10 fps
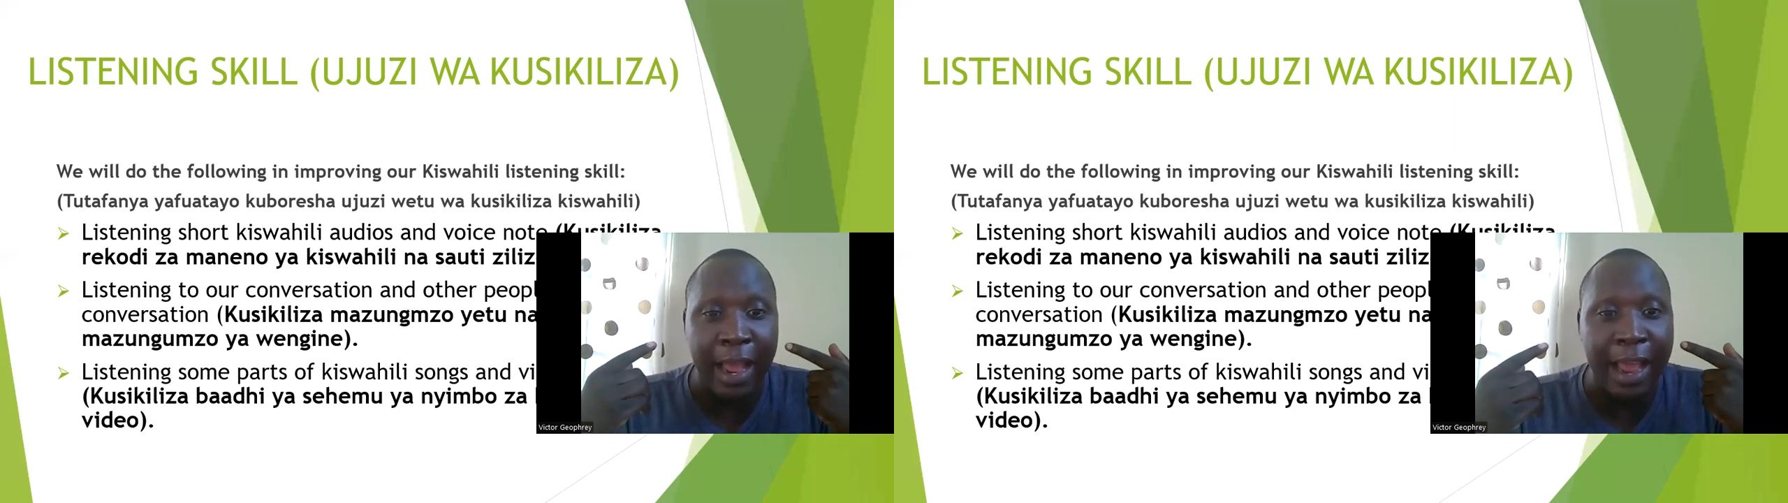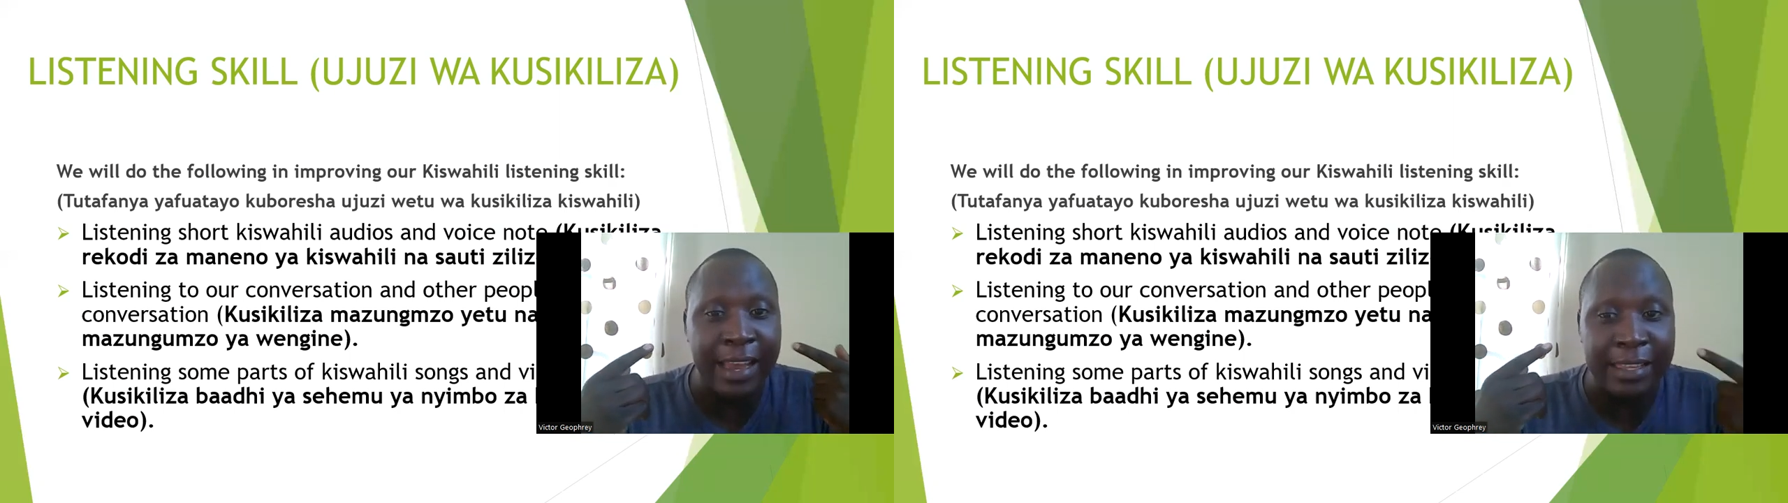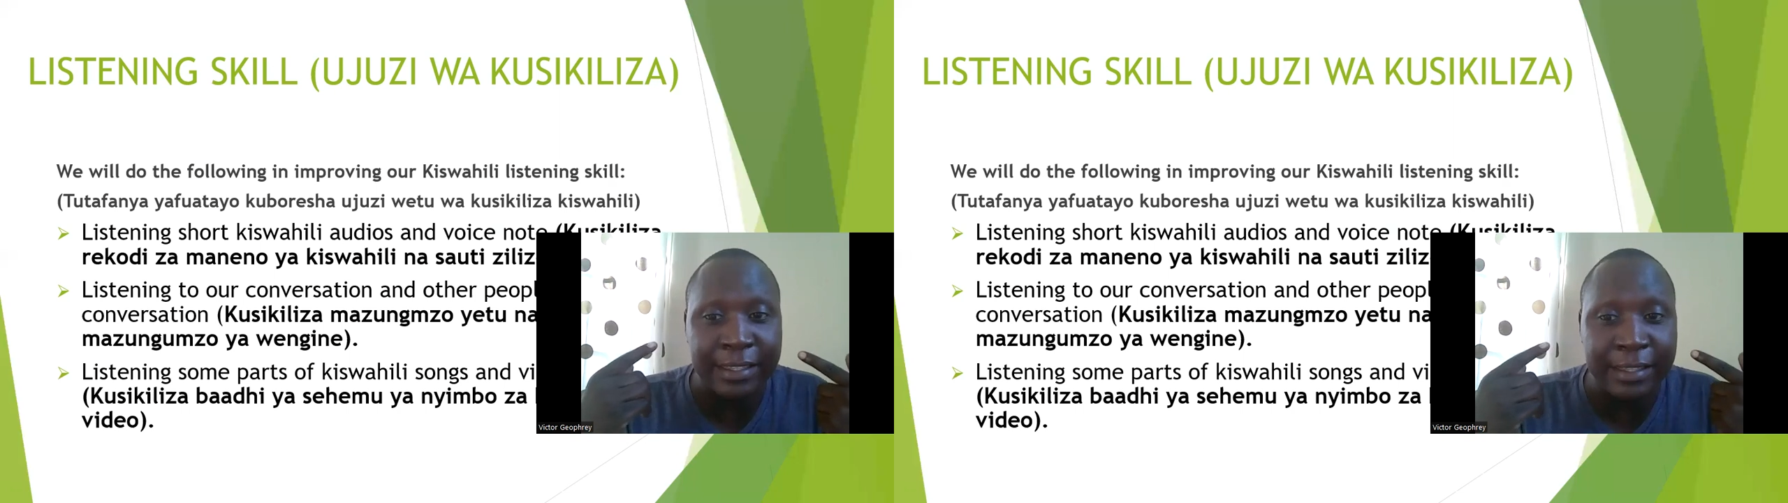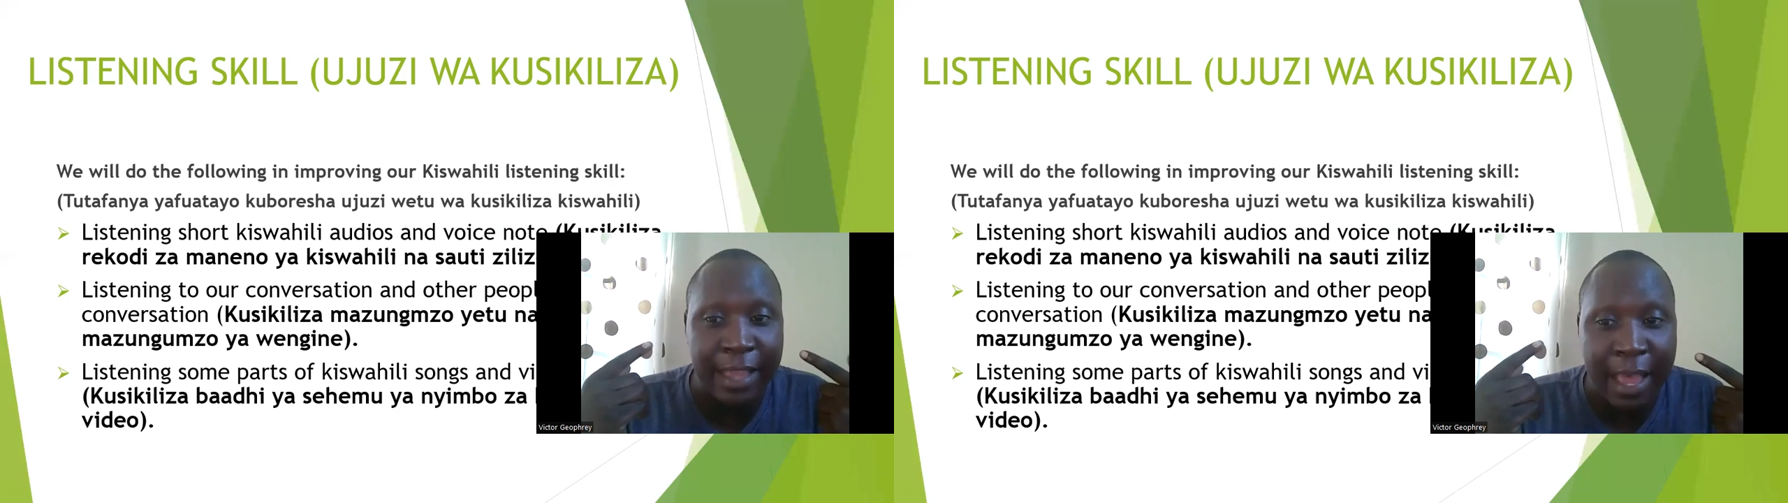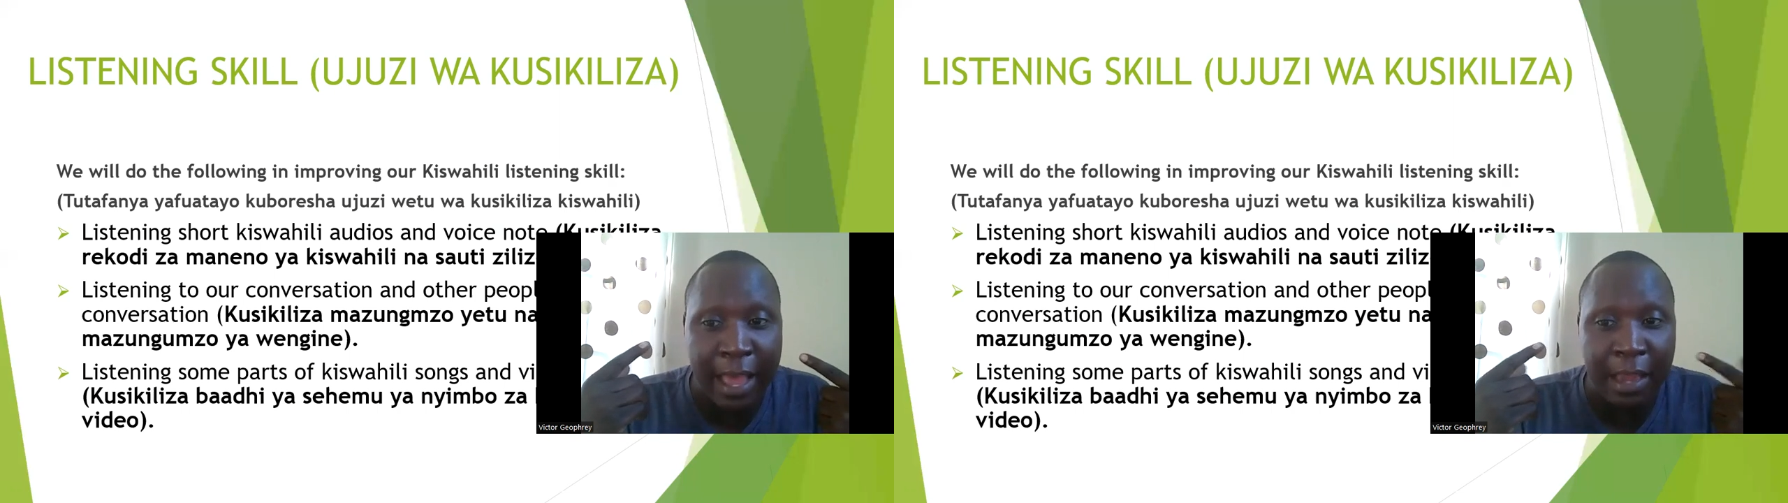
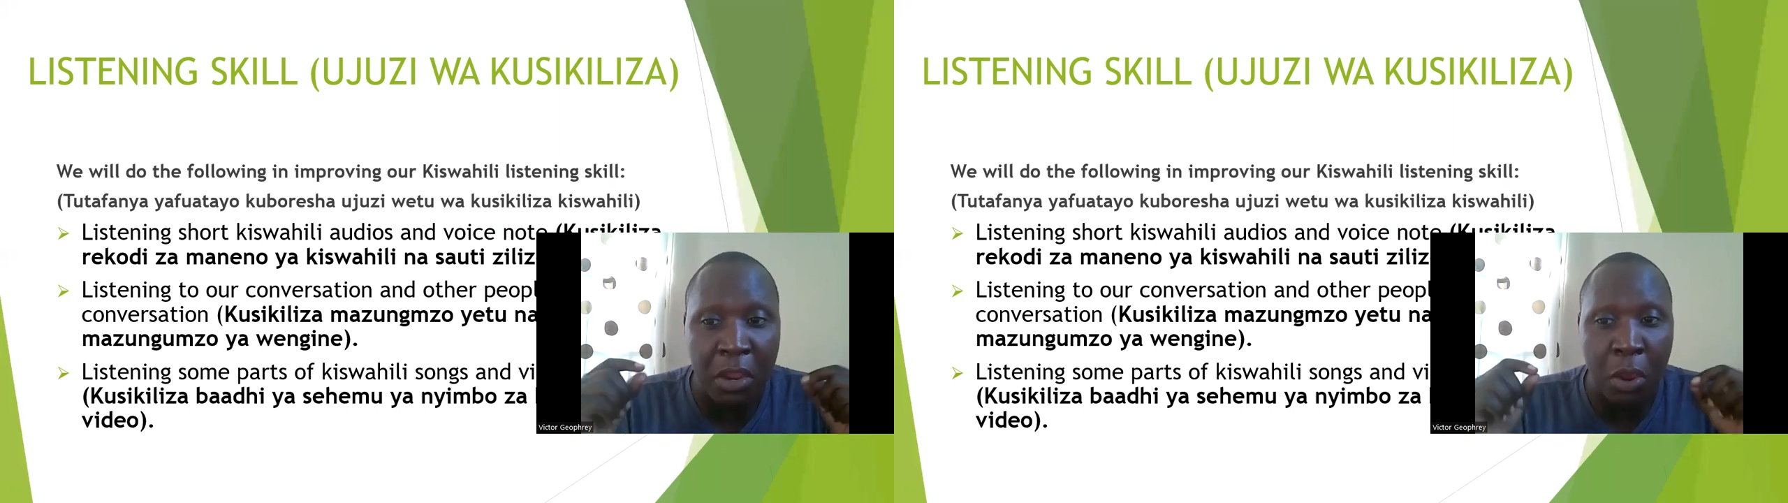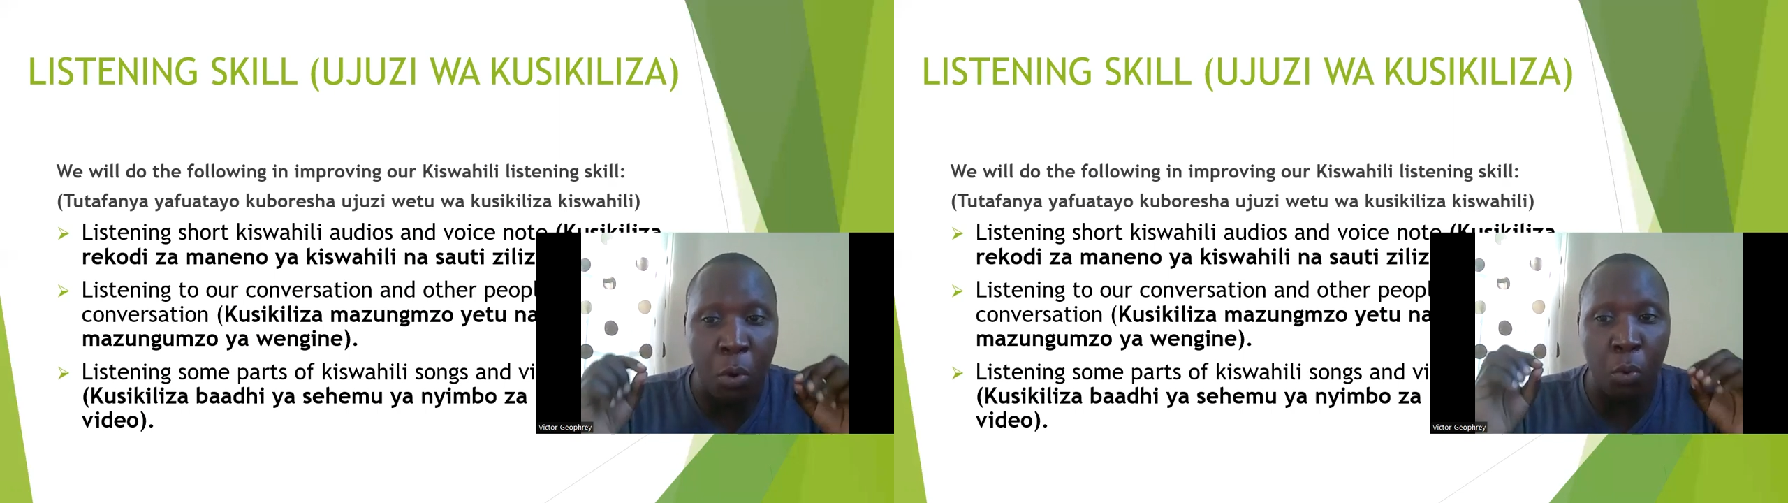understand